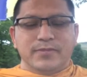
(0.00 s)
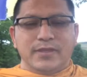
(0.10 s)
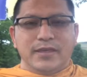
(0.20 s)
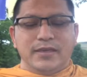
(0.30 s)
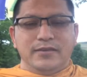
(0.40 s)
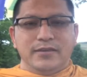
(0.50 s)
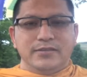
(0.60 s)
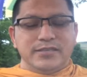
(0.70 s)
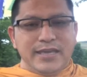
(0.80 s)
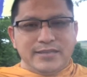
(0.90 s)
Yeah?
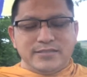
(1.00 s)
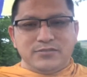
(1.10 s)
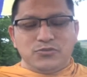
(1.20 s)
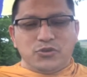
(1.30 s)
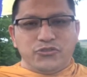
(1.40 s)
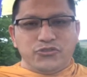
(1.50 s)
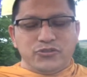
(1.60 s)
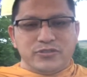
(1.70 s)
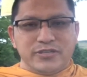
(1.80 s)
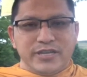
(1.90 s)
It's easy to
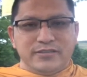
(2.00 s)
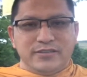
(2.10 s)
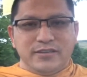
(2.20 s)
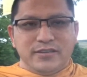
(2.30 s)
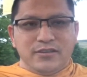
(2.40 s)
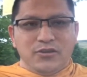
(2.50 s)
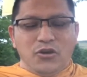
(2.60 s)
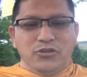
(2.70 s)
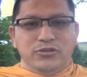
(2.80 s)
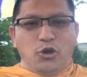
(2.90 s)
concentrate
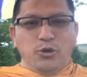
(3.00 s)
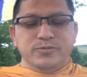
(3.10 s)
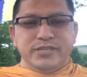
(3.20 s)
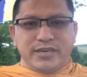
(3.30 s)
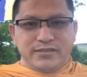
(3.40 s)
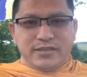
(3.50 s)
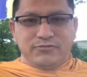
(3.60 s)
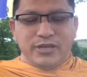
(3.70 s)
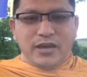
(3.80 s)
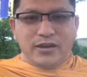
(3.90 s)
on the object
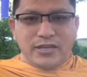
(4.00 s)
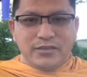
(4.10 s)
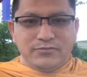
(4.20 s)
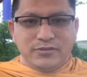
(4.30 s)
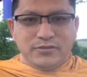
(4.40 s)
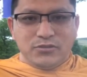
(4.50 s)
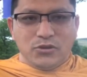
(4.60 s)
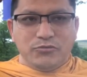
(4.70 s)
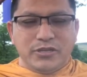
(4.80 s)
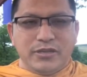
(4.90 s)
that we are given
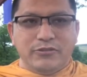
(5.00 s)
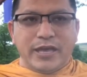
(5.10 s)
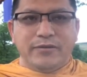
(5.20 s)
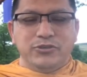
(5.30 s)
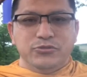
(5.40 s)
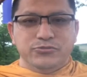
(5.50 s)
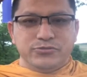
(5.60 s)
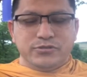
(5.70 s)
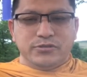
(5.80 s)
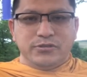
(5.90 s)
or we have
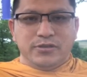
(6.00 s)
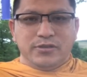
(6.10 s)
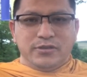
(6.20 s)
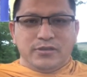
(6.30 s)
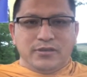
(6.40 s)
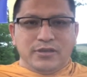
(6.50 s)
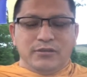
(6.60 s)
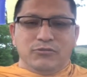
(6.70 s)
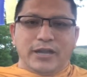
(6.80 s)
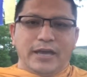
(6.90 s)
used.
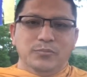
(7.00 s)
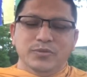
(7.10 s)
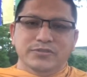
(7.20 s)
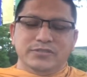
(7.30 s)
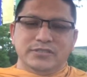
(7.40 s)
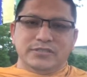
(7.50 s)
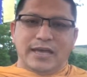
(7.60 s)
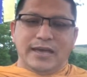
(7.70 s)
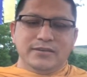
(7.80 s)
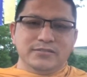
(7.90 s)
And what happens is,
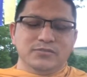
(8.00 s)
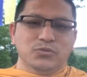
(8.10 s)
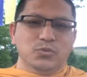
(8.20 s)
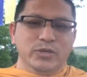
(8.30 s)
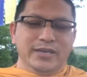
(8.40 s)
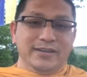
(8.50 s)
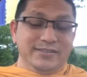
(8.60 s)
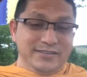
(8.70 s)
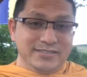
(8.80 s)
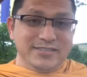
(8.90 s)
as we,
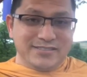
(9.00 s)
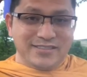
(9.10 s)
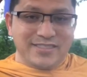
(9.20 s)
and this is the